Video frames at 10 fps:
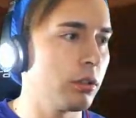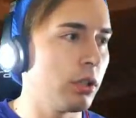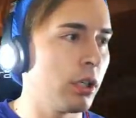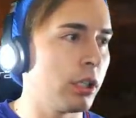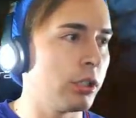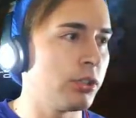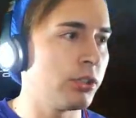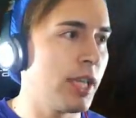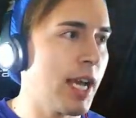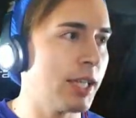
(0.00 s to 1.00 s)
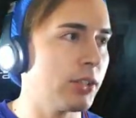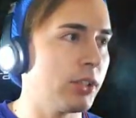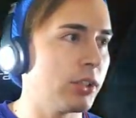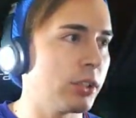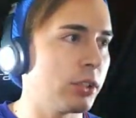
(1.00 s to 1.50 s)
stacks. He's
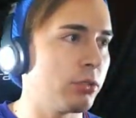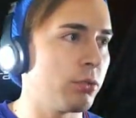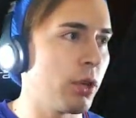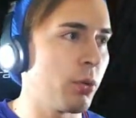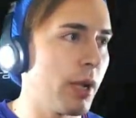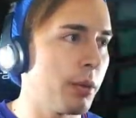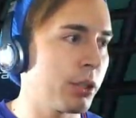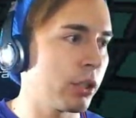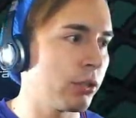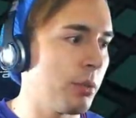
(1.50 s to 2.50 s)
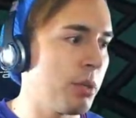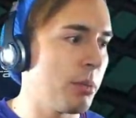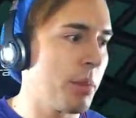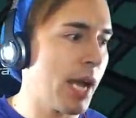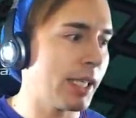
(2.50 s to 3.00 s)
going to run away. We're going to grip him
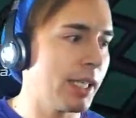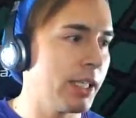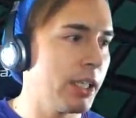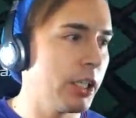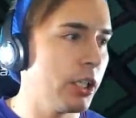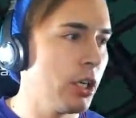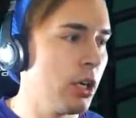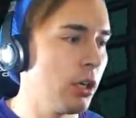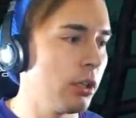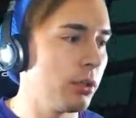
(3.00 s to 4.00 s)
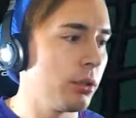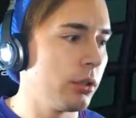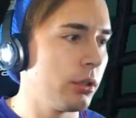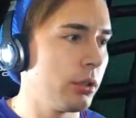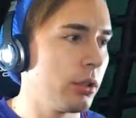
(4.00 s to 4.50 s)
back in here.
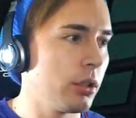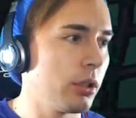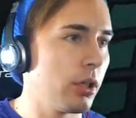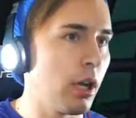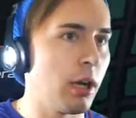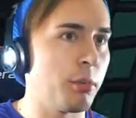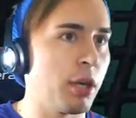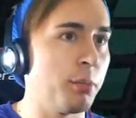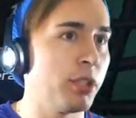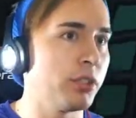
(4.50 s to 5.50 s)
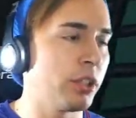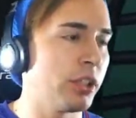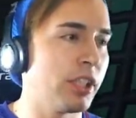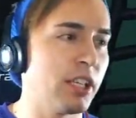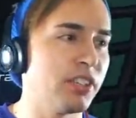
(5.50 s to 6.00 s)
Our burst is already
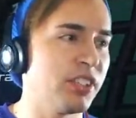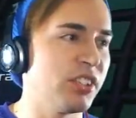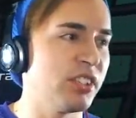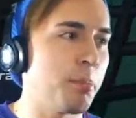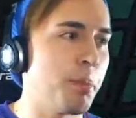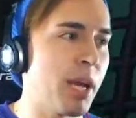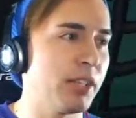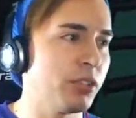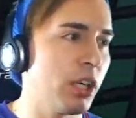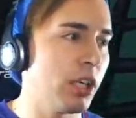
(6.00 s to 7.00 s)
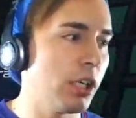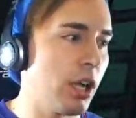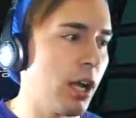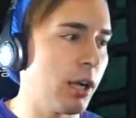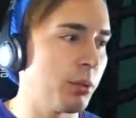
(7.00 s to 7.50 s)
down. This isn't the best start.
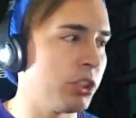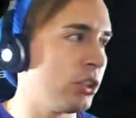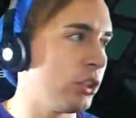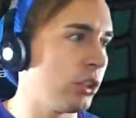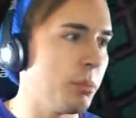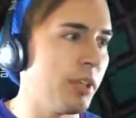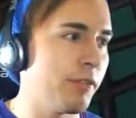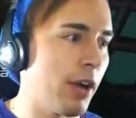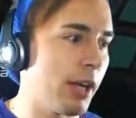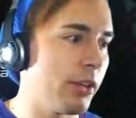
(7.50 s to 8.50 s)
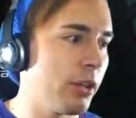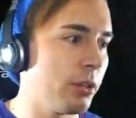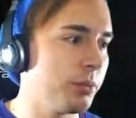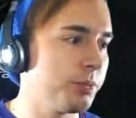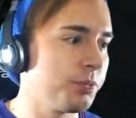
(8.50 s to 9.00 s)
We should be fine though.
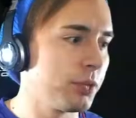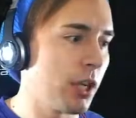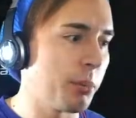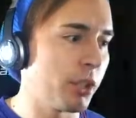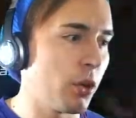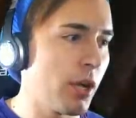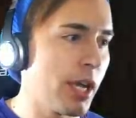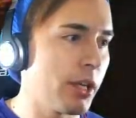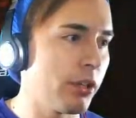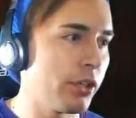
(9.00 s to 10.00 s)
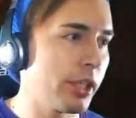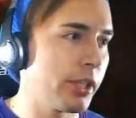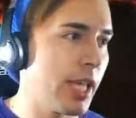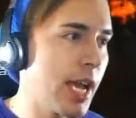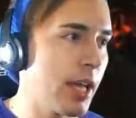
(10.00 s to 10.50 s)
I'm going to go ahead and trinket that.